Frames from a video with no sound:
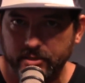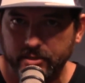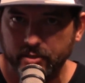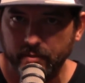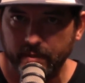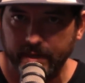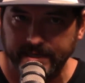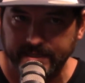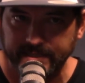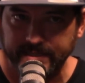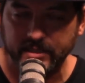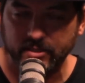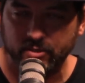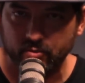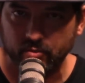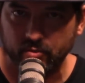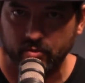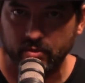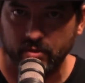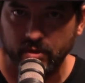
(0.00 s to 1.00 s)
to a
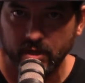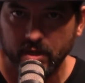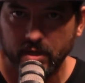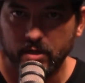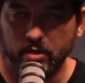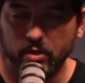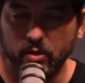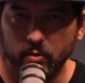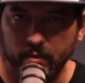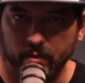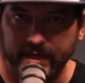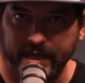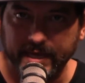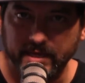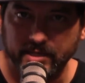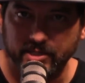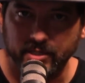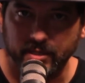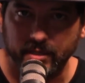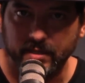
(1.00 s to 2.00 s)
central
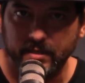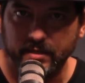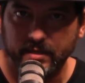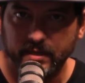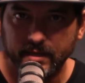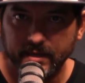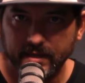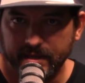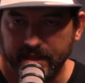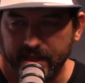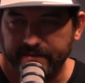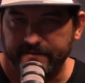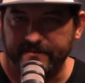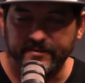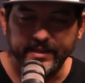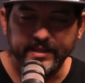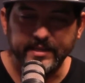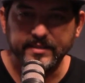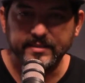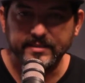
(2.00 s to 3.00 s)
location that
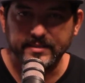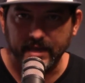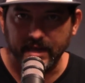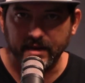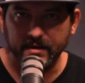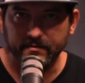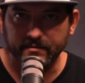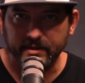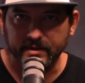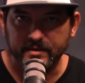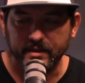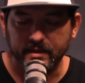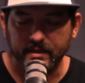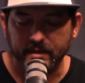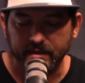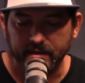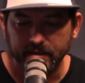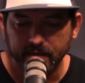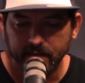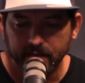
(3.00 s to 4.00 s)
feeds
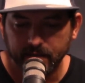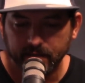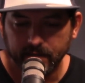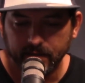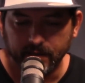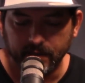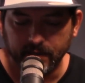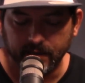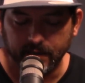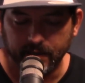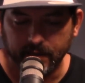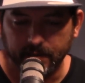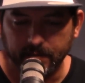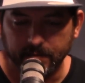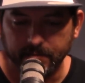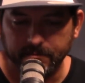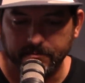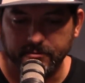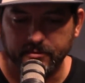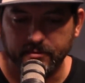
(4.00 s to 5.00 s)
everything
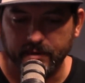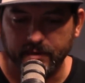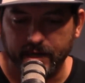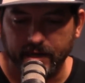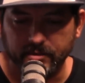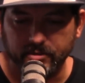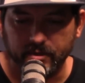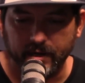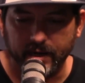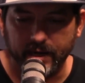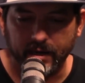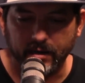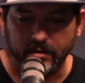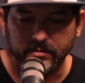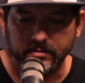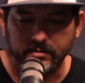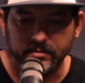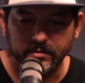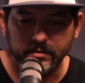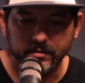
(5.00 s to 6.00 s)
throughout your
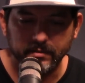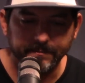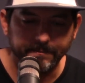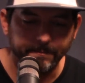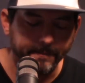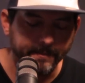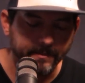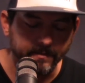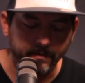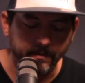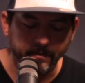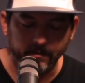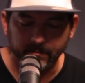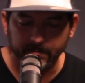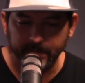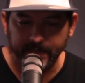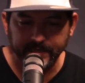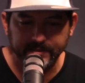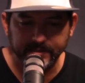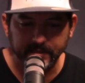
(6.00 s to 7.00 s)
house. So it
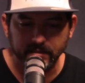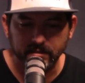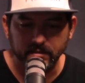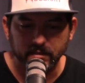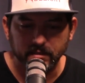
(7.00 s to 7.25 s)
makes it